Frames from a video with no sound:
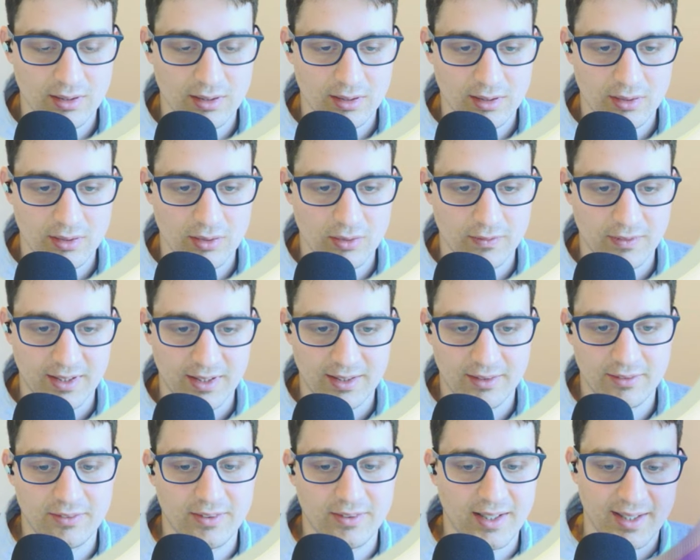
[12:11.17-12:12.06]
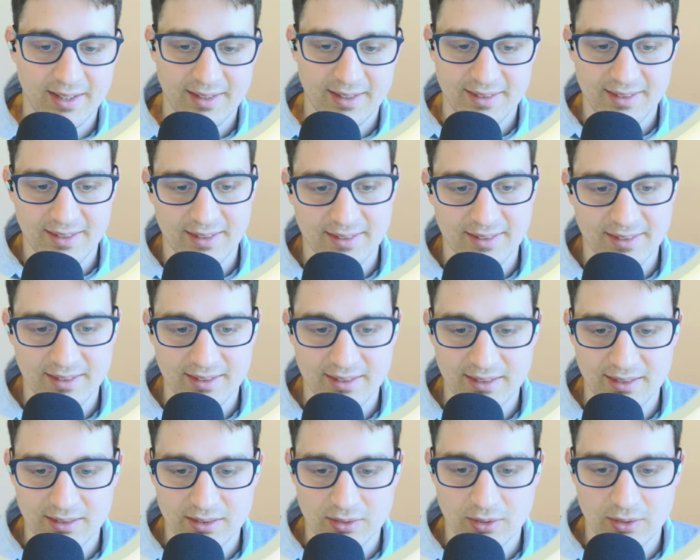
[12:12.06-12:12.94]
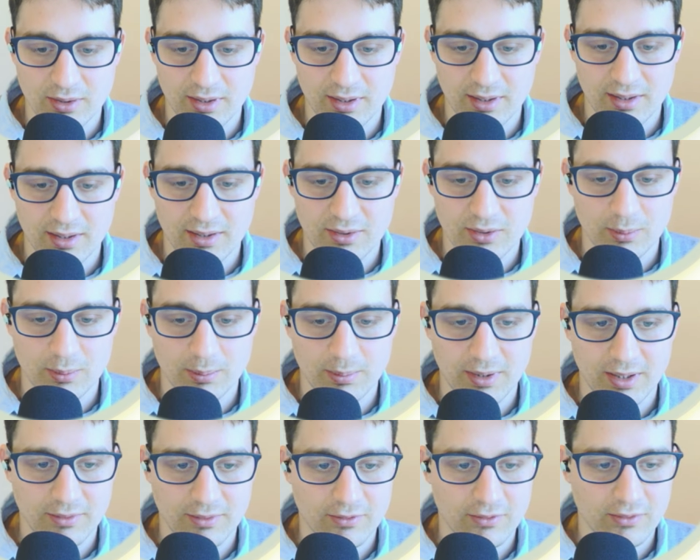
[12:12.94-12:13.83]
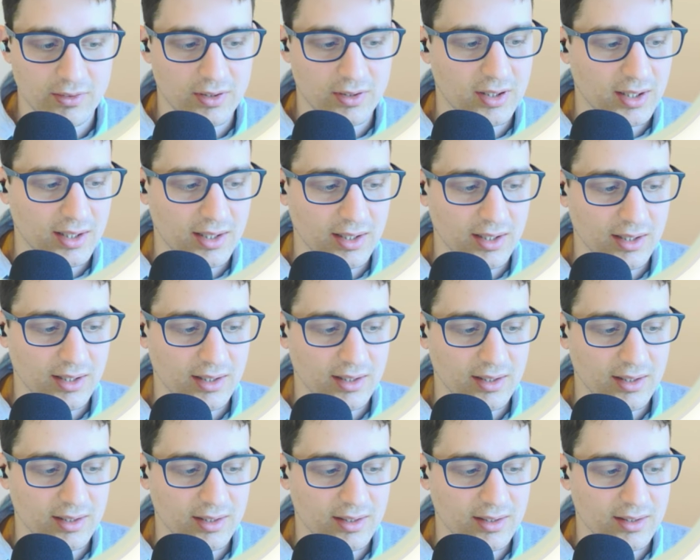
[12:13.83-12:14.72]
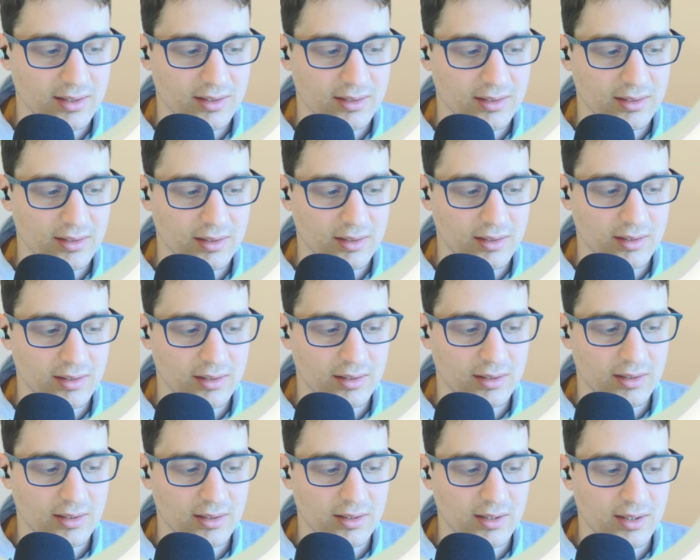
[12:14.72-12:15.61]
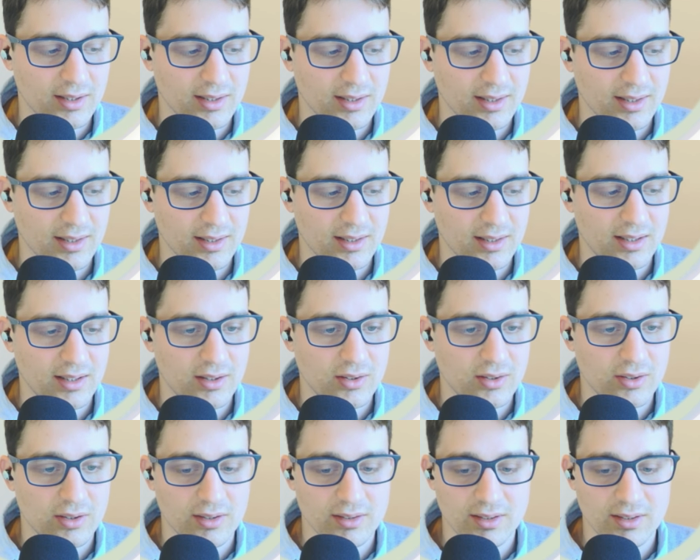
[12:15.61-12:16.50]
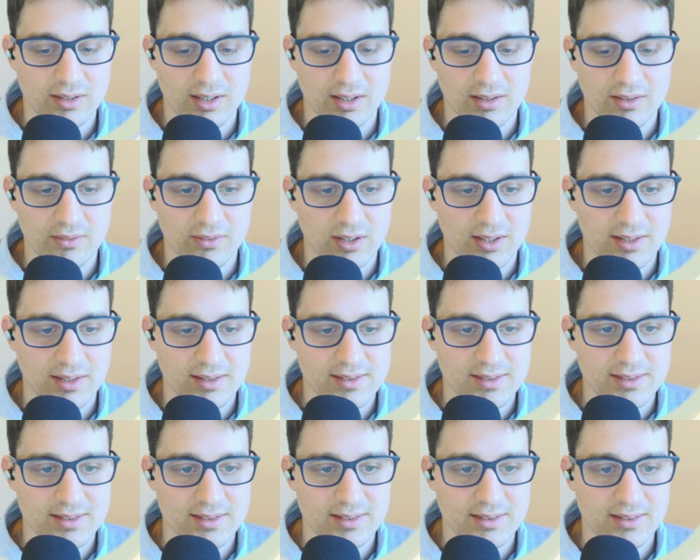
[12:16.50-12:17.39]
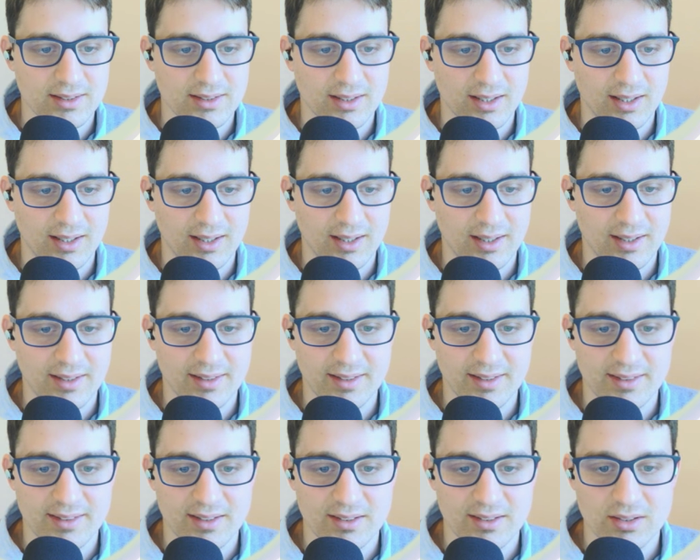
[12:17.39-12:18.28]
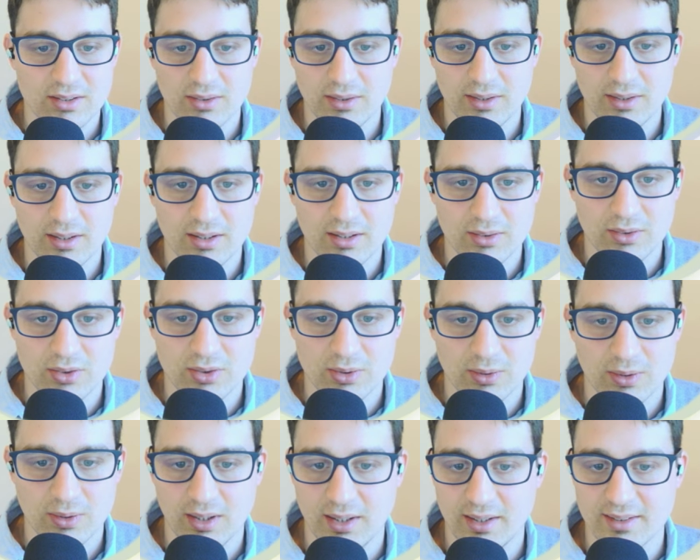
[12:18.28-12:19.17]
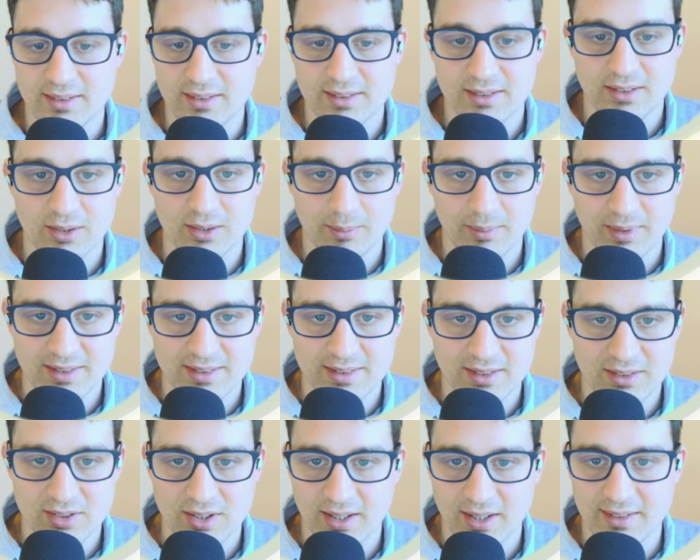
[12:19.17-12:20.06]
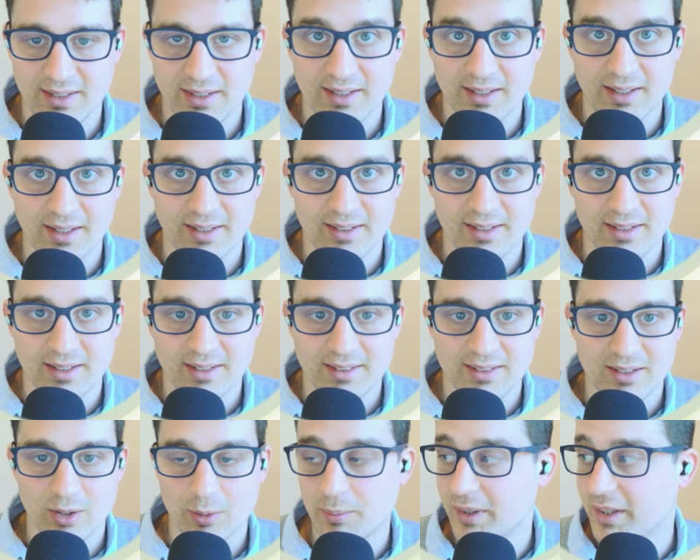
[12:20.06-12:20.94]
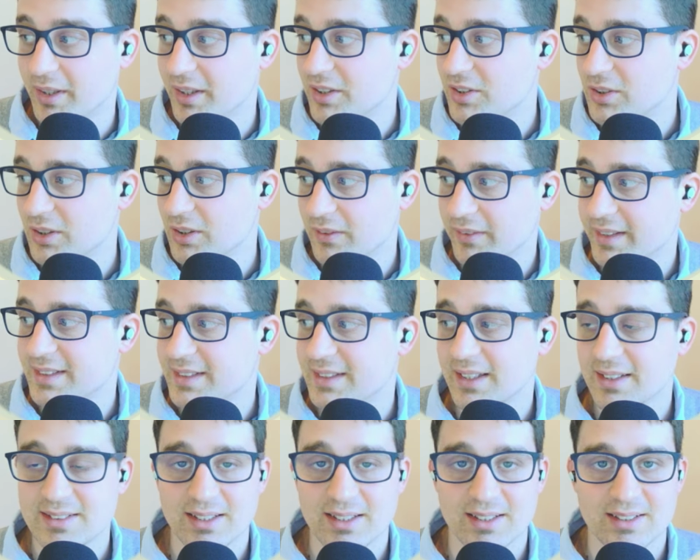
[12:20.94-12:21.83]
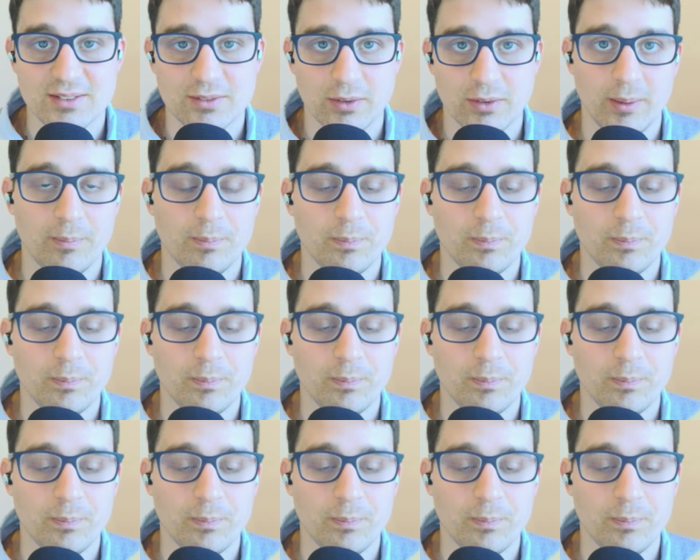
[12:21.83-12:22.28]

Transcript: to verify that this is going to be working. Can click on run once, and it is going to show us the message ID and that the operation was successful.